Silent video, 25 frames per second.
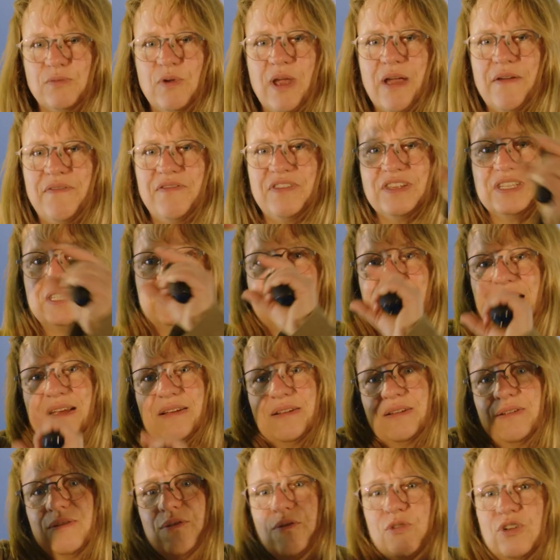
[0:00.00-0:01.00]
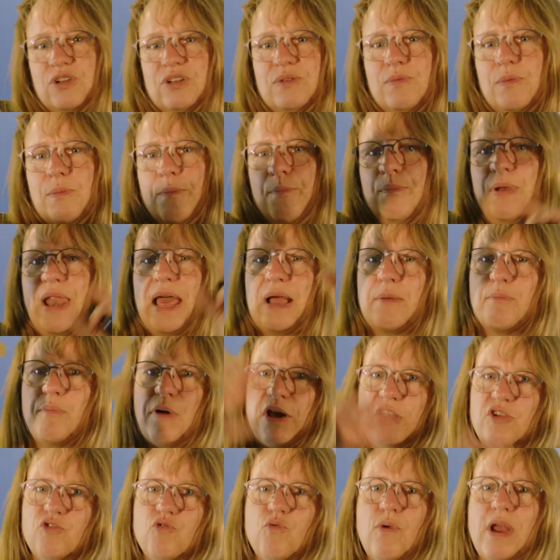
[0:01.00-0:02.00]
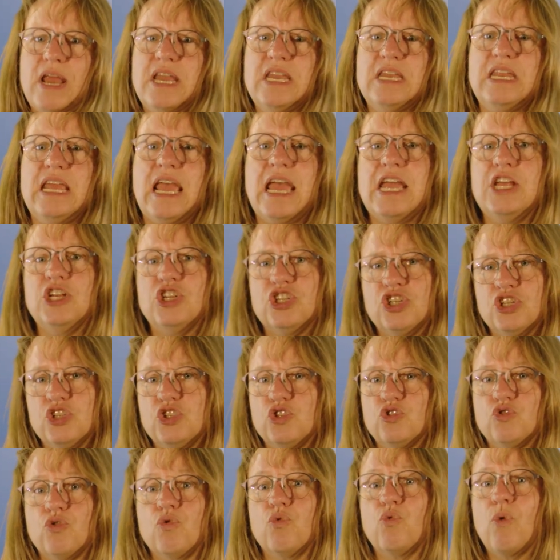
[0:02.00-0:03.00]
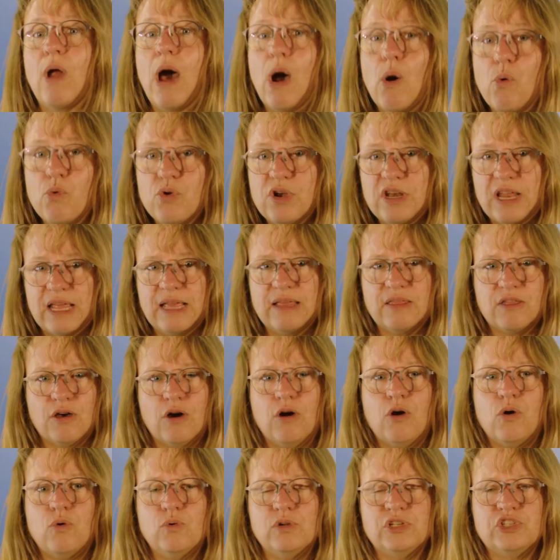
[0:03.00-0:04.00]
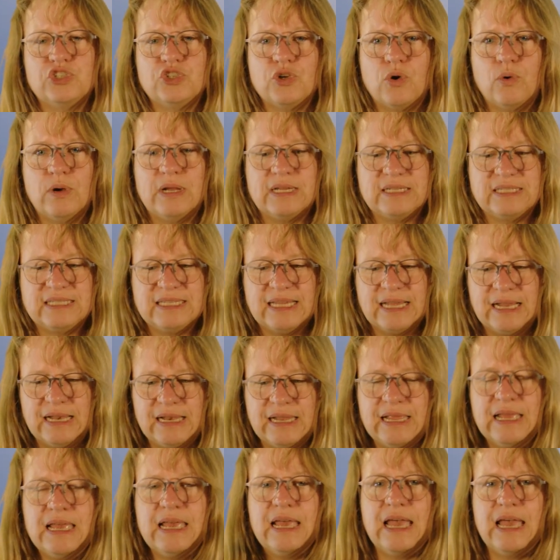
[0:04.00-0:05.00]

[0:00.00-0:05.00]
have the black body radiation surrounding the whole solar cell,